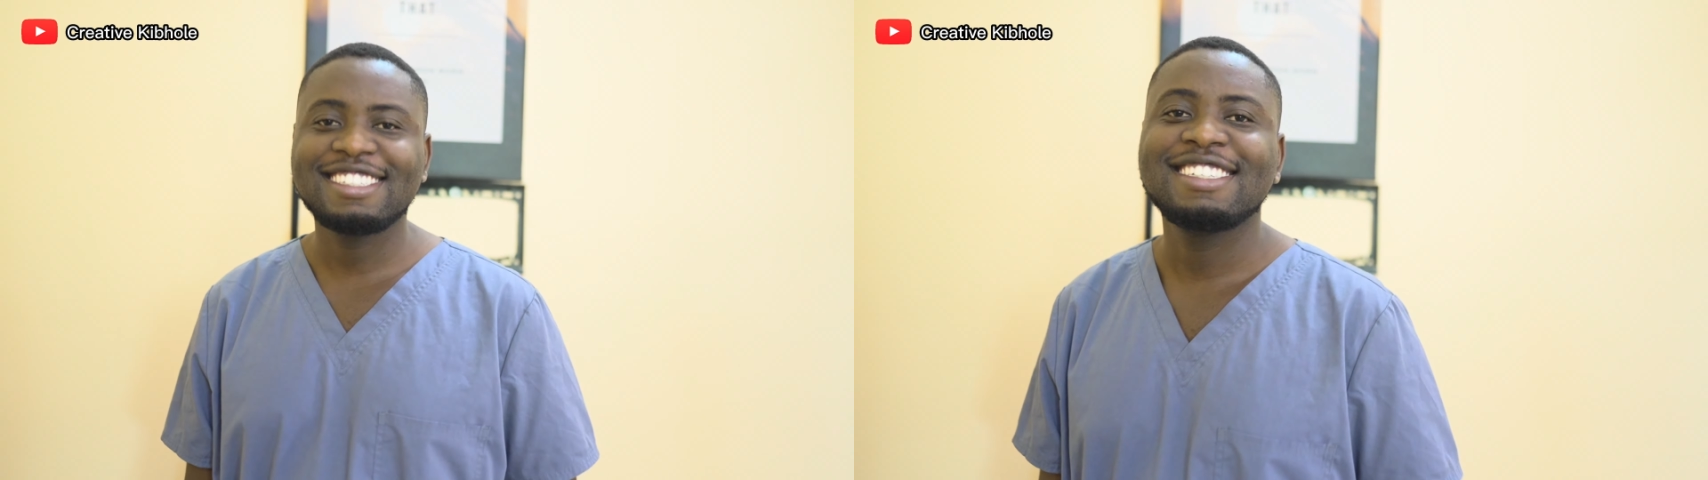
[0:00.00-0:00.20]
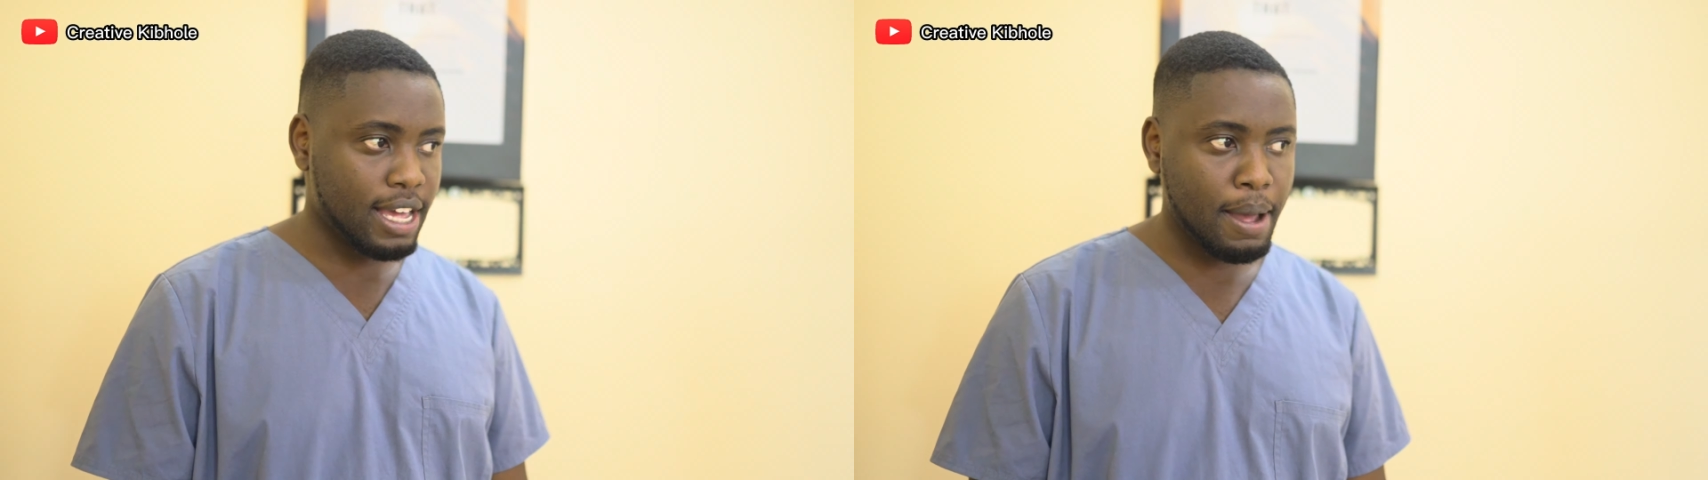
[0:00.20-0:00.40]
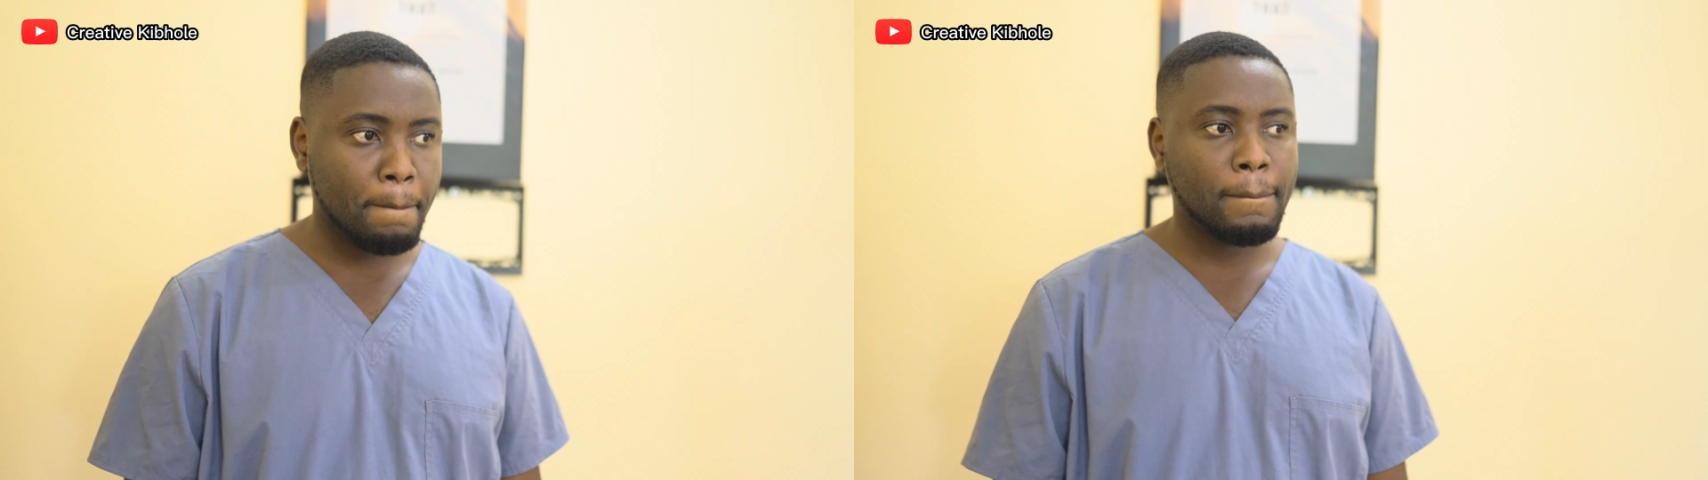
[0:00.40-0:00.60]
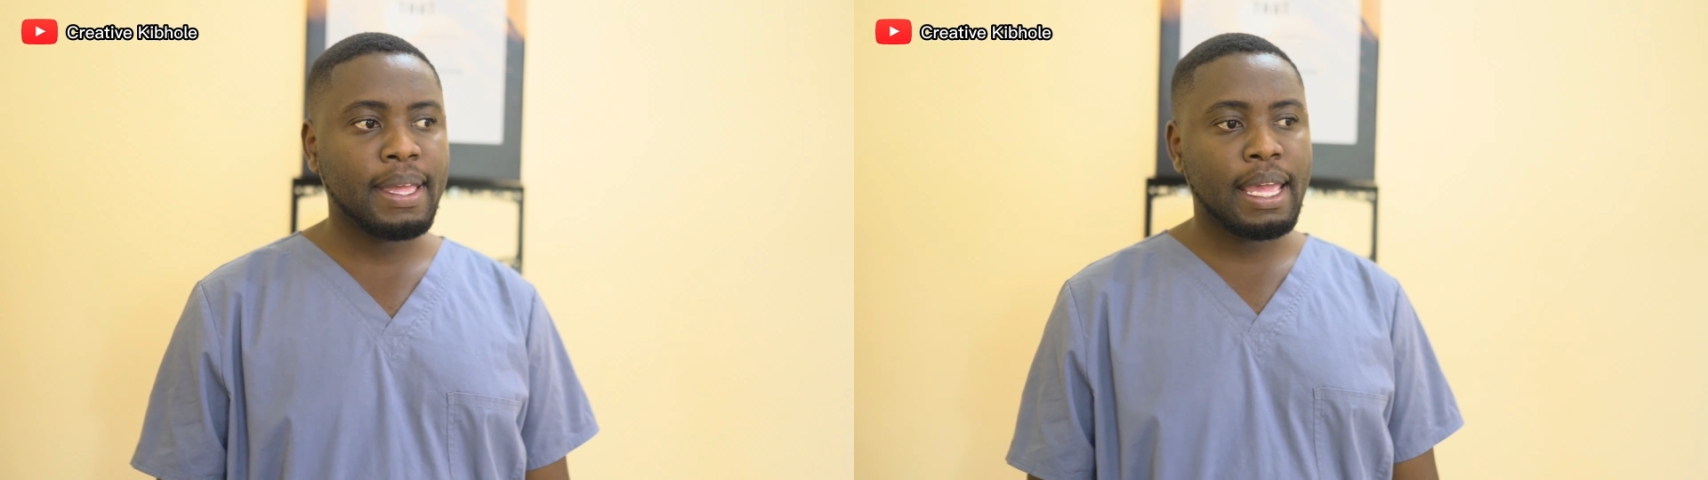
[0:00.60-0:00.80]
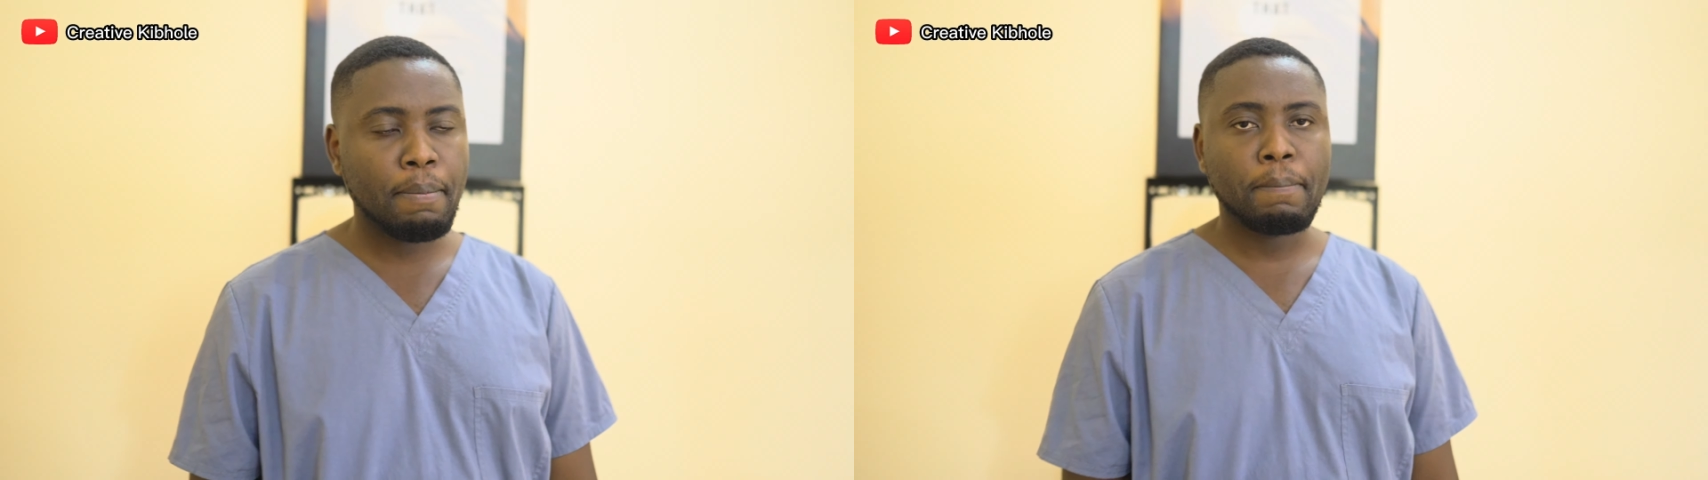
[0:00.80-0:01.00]

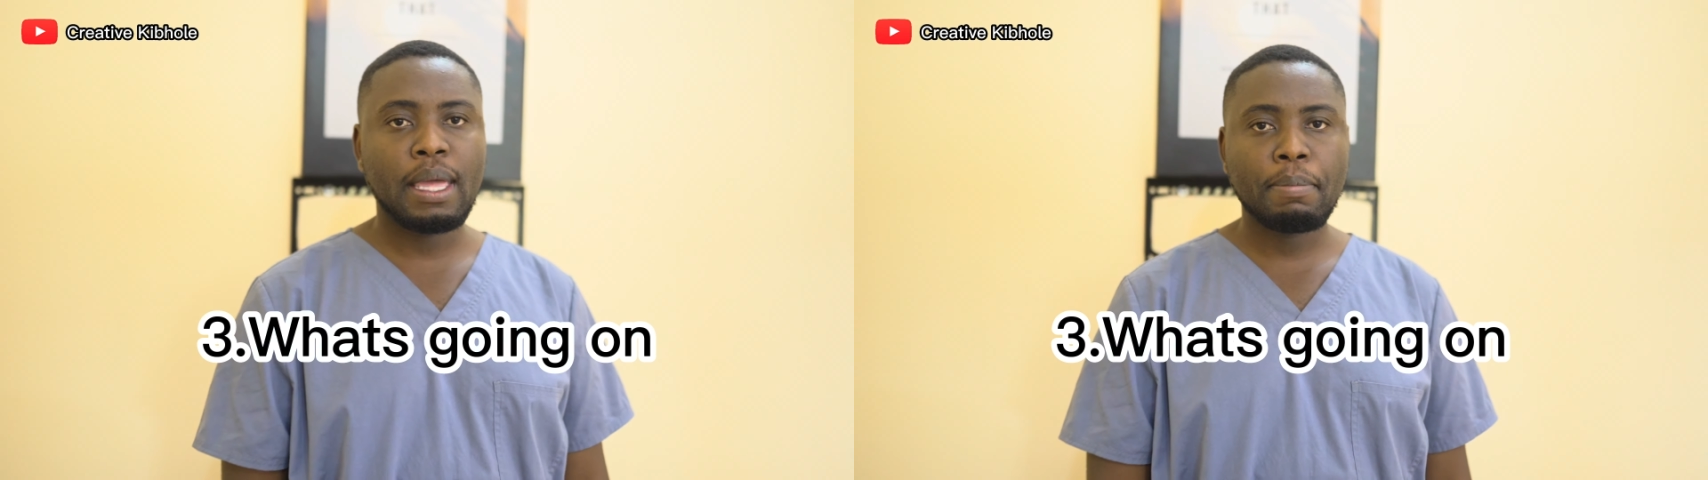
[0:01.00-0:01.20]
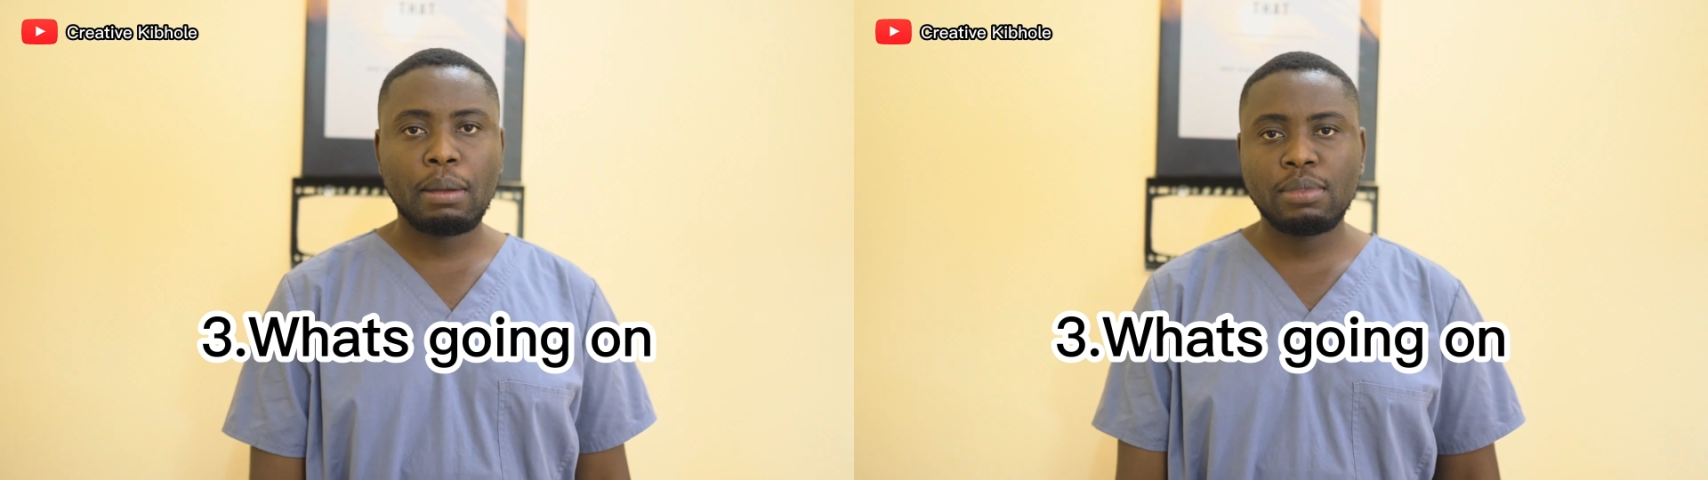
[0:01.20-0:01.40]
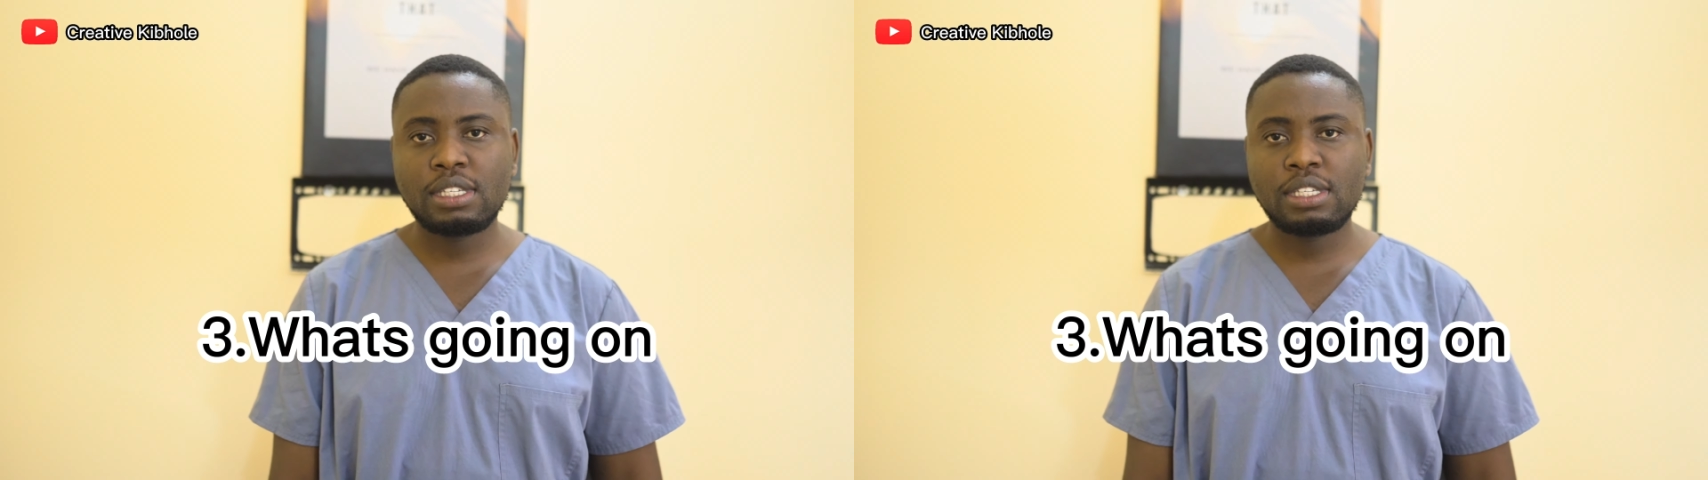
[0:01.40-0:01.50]
Yep.